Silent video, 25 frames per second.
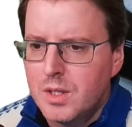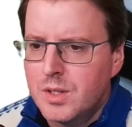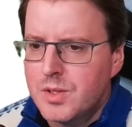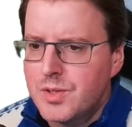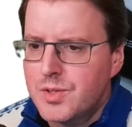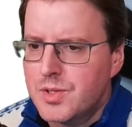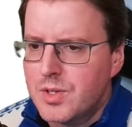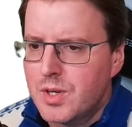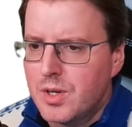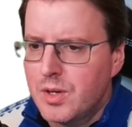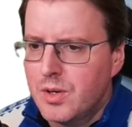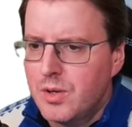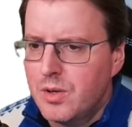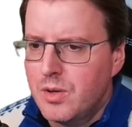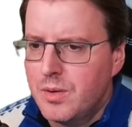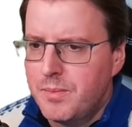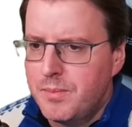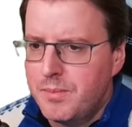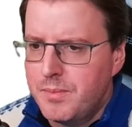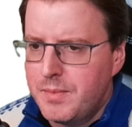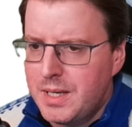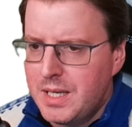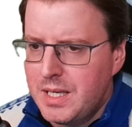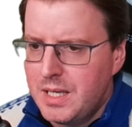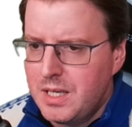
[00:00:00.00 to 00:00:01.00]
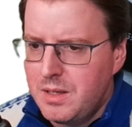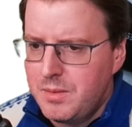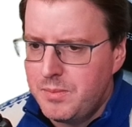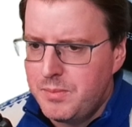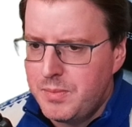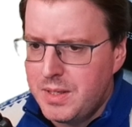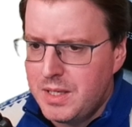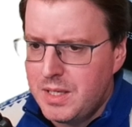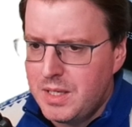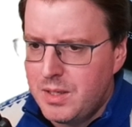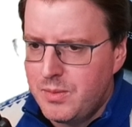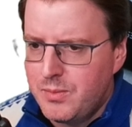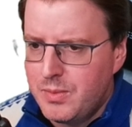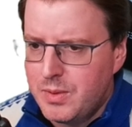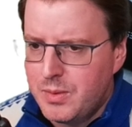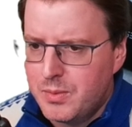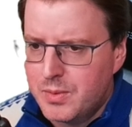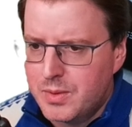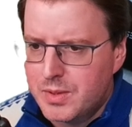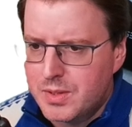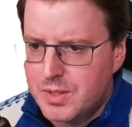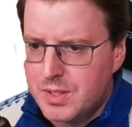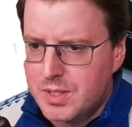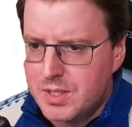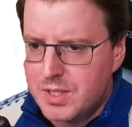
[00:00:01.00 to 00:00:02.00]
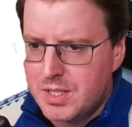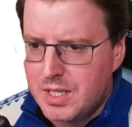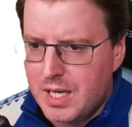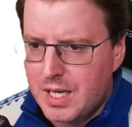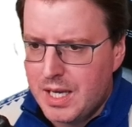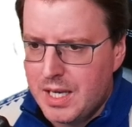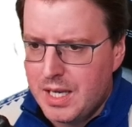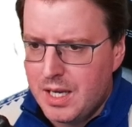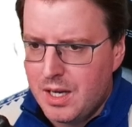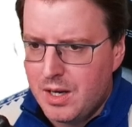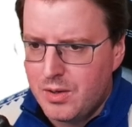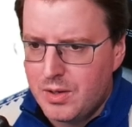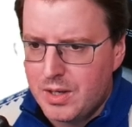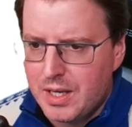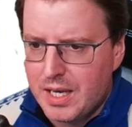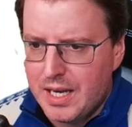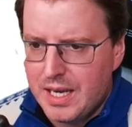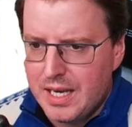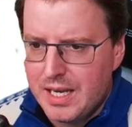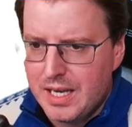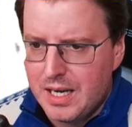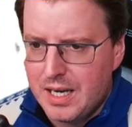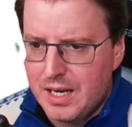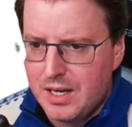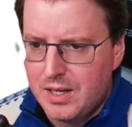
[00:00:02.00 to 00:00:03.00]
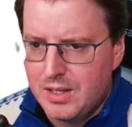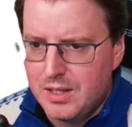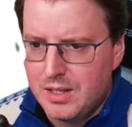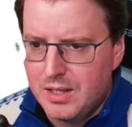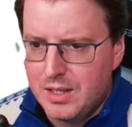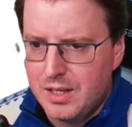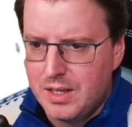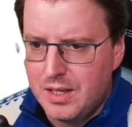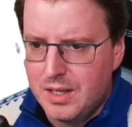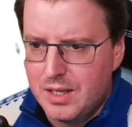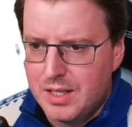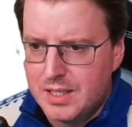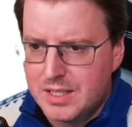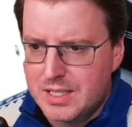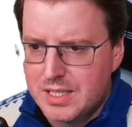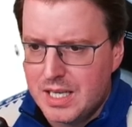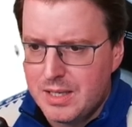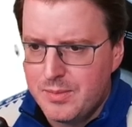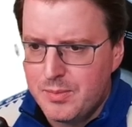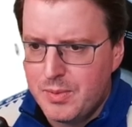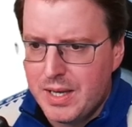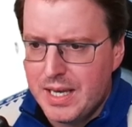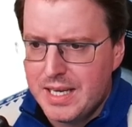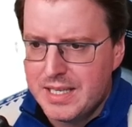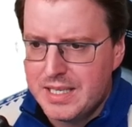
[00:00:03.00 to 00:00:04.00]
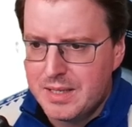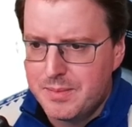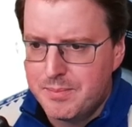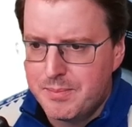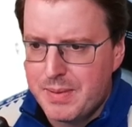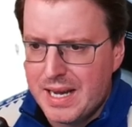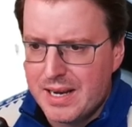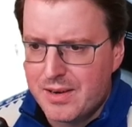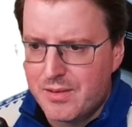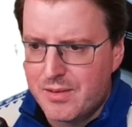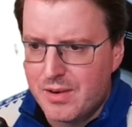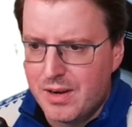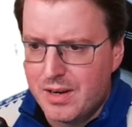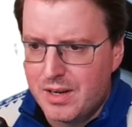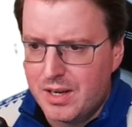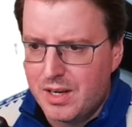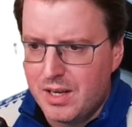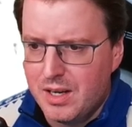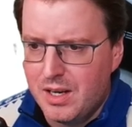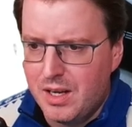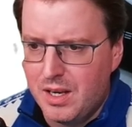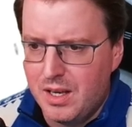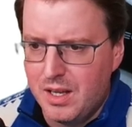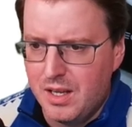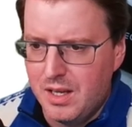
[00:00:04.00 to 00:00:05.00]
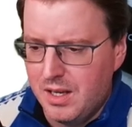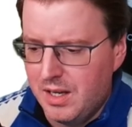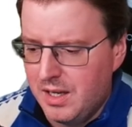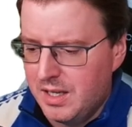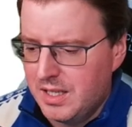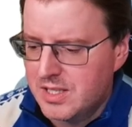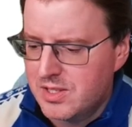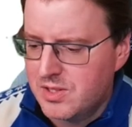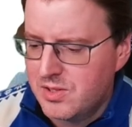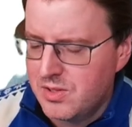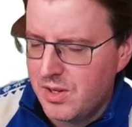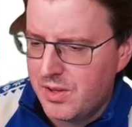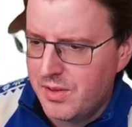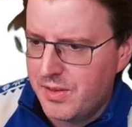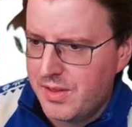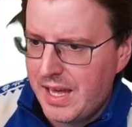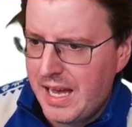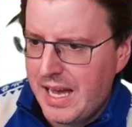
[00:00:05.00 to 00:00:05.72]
So maybe we want to say, okay, our table heading background color is not